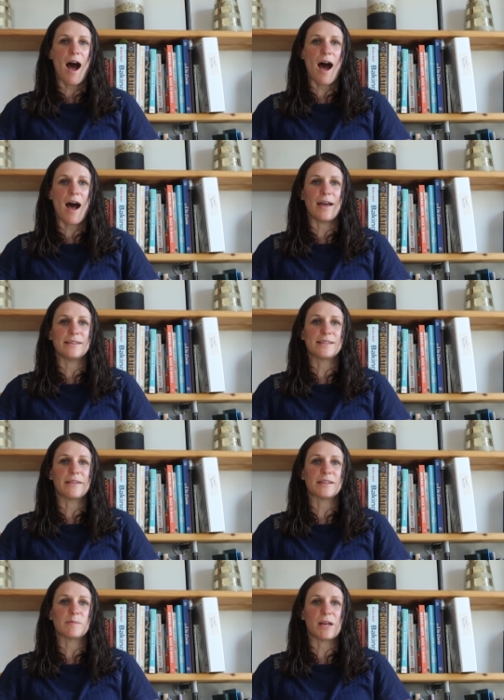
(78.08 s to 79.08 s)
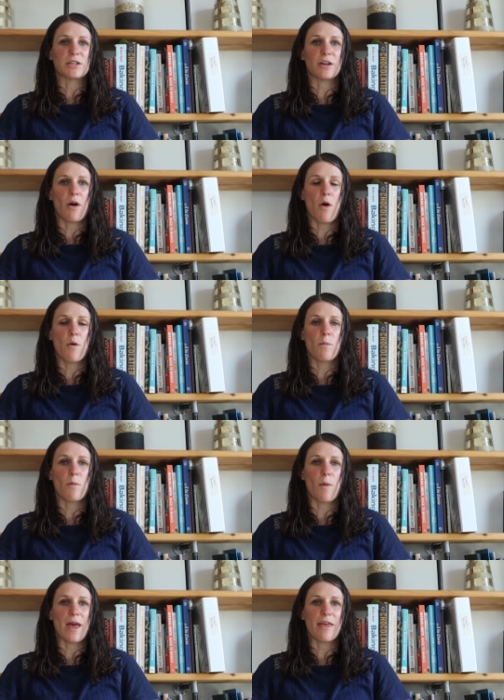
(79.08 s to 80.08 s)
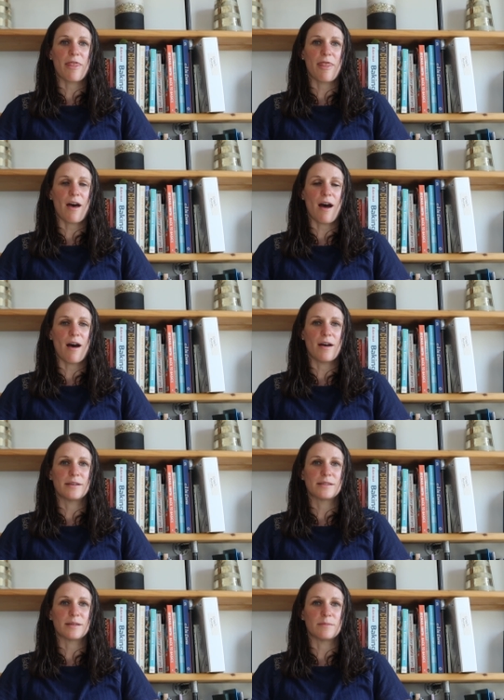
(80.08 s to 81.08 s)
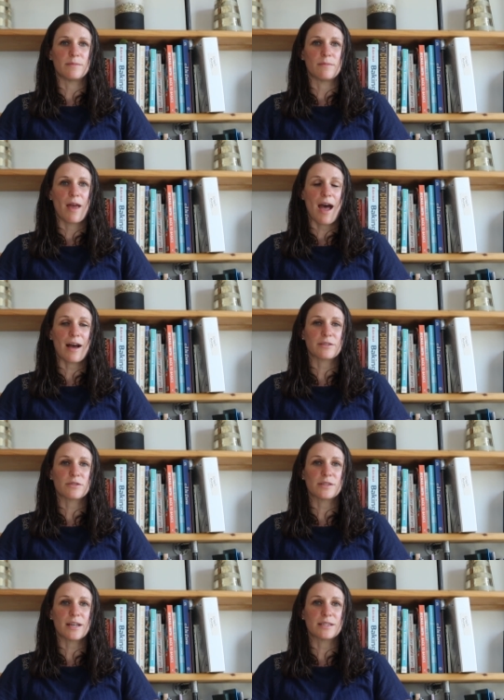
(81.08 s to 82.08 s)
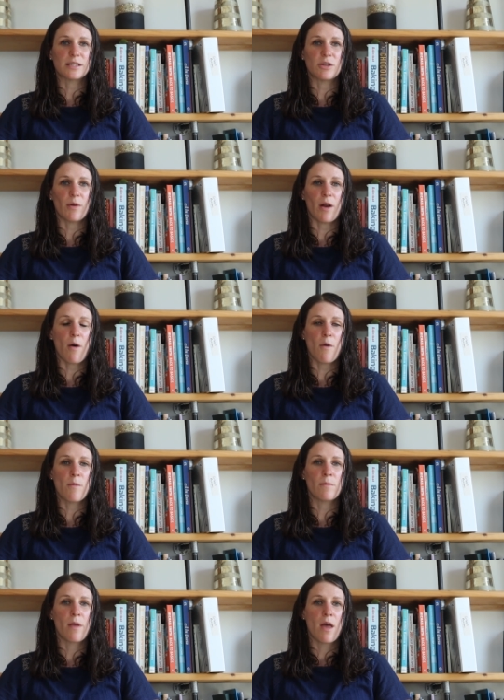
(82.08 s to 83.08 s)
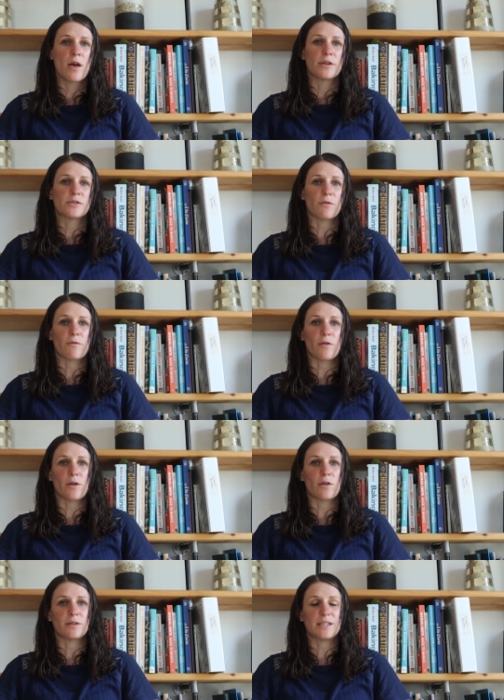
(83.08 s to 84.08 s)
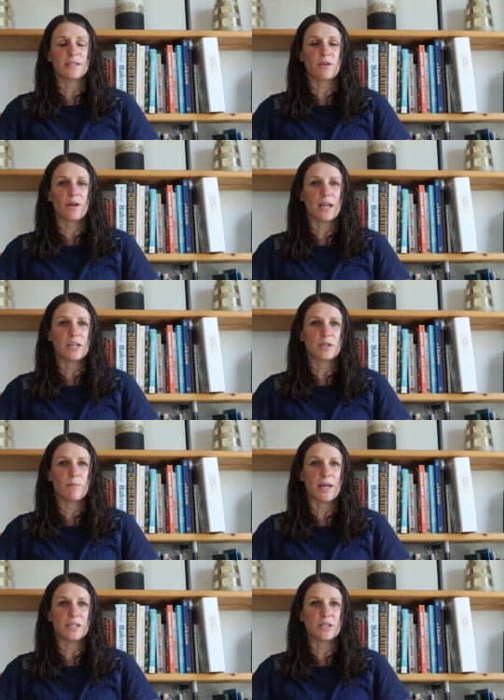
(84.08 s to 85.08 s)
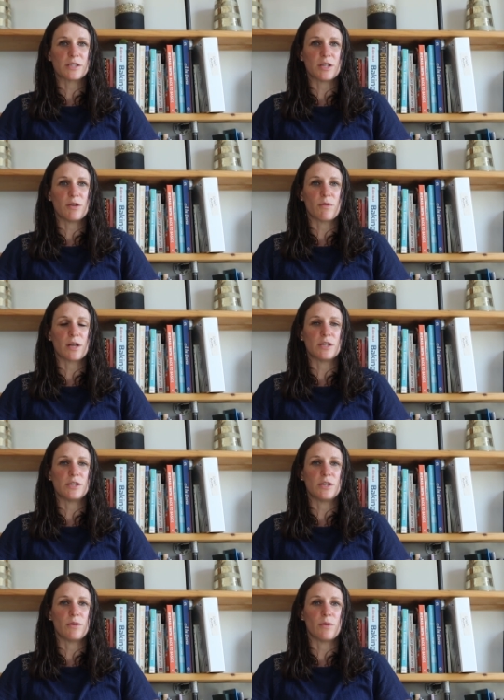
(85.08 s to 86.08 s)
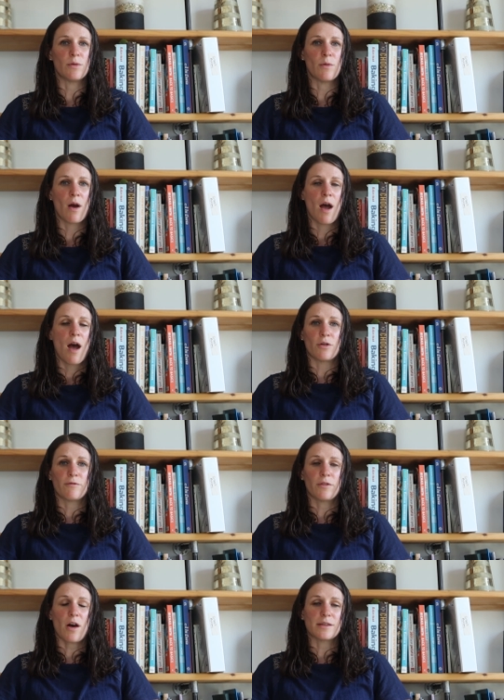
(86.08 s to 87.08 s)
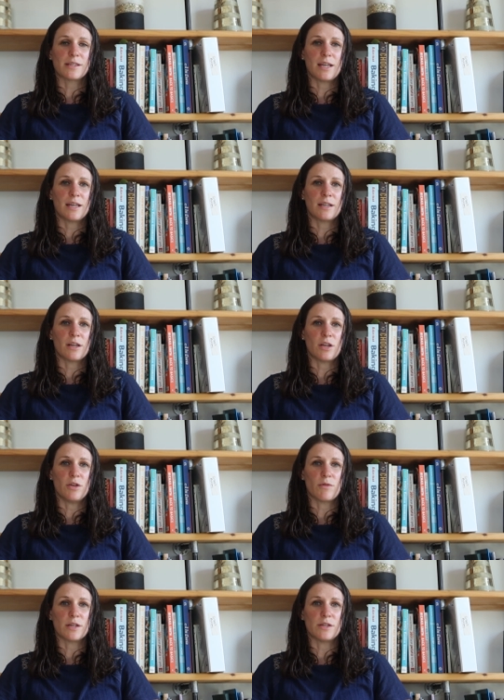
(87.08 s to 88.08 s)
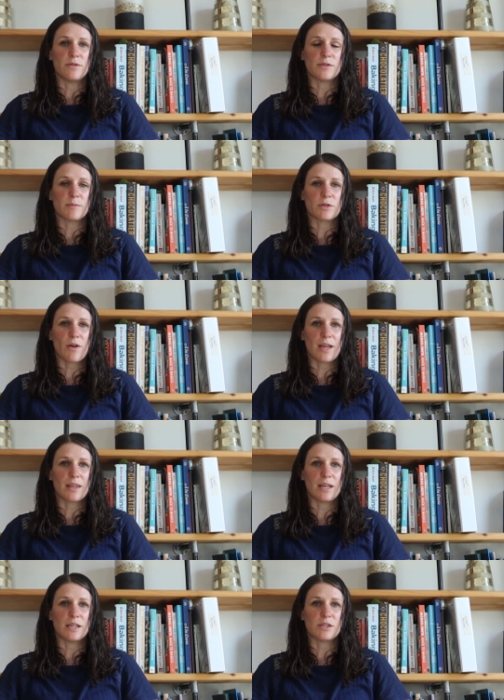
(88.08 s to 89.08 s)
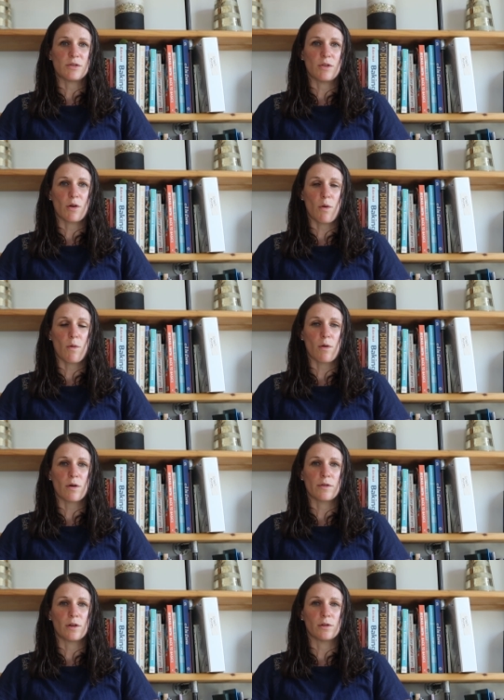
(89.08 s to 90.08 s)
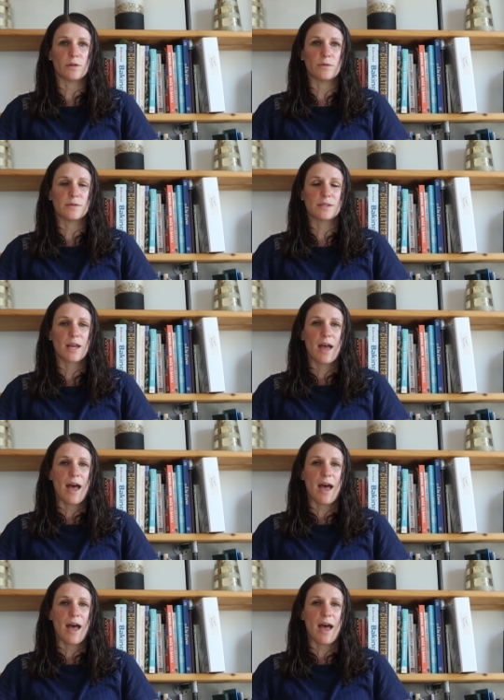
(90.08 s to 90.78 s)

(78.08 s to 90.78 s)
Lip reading: I sent this patient home with some exercises to do at home. So for disc herniation patients, you can do nerve flossing, you can do some strengthening to the core, the glutes,